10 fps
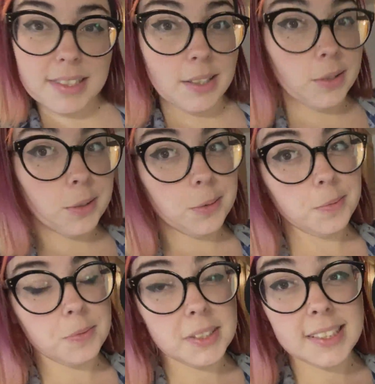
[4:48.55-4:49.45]

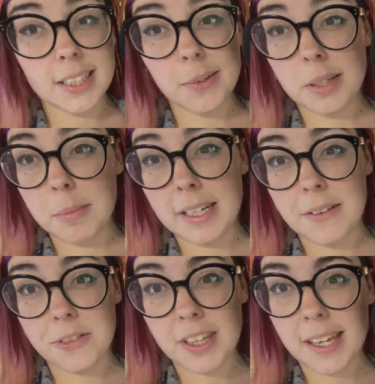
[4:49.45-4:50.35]
So we'll see you in a
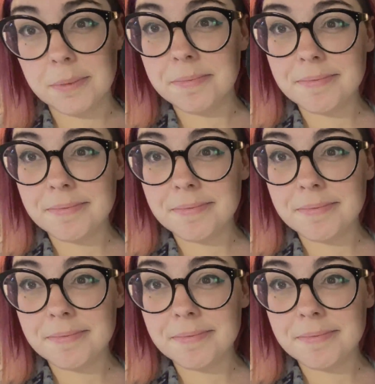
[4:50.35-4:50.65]
minute for that.